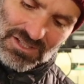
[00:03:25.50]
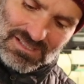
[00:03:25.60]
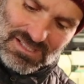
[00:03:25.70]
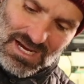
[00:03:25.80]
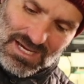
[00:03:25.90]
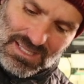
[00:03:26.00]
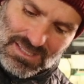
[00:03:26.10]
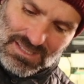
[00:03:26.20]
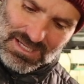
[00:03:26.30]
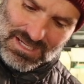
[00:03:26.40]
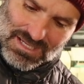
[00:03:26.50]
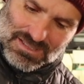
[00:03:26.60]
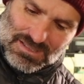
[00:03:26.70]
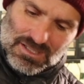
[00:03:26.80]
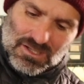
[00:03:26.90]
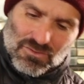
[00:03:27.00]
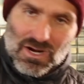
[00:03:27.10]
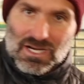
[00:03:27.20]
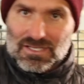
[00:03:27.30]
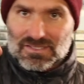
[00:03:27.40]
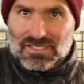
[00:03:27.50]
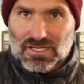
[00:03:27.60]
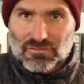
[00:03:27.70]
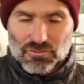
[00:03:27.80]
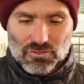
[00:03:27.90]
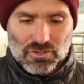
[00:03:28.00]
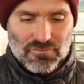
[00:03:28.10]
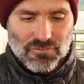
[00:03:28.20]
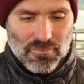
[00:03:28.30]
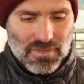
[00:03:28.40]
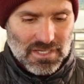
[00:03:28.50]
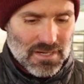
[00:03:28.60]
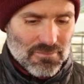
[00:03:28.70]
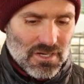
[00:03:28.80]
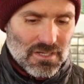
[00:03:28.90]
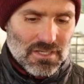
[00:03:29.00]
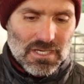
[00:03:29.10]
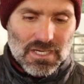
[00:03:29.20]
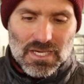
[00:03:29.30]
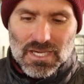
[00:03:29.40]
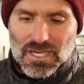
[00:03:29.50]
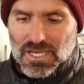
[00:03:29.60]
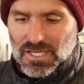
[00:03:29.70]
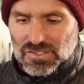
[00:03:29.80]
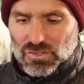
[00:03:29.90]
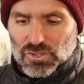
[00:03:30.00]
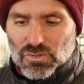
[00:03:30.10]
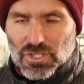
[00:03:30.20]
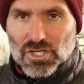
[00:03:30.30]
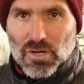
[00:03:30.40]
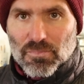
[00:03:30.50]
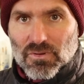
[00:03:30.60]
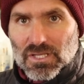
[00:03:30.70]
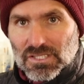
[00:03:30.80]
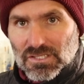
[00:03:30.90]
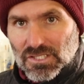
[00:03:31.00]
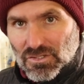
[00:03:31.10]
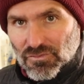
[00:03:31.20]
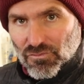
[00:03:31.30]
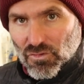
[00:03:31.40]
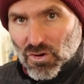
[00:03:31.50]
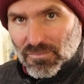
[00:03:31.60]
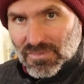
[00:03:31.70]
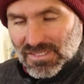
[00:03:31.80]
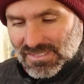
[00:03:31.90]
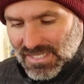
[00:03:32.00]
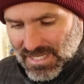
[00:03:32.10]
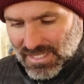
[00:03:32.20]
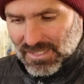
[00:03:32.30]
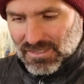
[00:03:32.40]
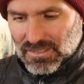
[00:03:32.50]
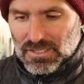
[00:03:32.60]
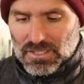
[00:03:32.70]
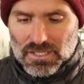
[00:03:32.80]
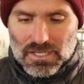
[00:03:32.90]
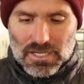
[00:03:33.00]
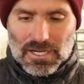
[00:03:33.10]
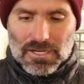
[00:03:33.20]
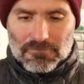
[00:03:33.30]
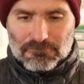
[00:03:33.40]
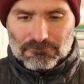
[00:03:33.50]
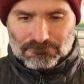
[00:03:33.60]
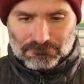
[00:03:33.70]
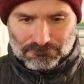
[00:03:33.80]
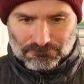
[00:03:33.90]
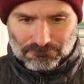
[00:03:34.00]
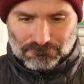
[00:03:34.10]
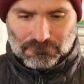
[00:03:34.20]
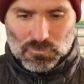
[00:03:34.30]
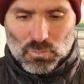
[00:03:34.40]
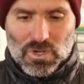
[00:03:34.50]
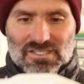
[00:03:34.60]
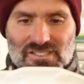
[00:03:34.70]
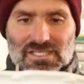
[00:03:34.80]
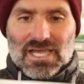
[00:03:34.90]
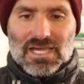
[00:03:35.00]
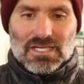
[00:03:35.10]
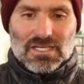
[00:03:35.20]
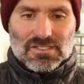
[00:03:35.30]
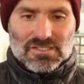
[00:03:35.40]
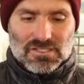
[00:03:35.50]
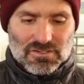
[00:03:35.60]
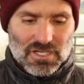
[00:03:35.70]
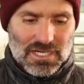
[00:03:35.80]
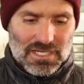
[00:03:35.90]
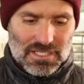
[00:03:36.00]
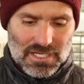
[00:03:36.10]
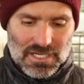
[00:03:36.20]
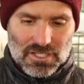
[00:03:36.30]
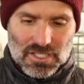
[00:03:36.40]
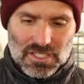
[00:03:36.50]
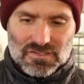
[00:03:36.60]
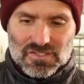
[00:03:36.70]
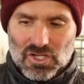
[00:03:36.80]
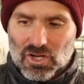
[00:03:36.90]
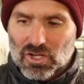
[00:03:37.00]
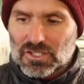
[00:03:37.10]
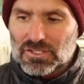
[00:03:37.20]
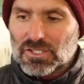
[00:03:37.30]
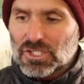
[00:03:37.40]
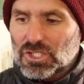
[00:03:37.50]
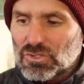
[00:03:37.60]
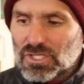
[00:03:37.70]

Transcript: hand side, in the case right hand side if you're looking from the camera, so you can operate it here from the side. Once that is done and installed, you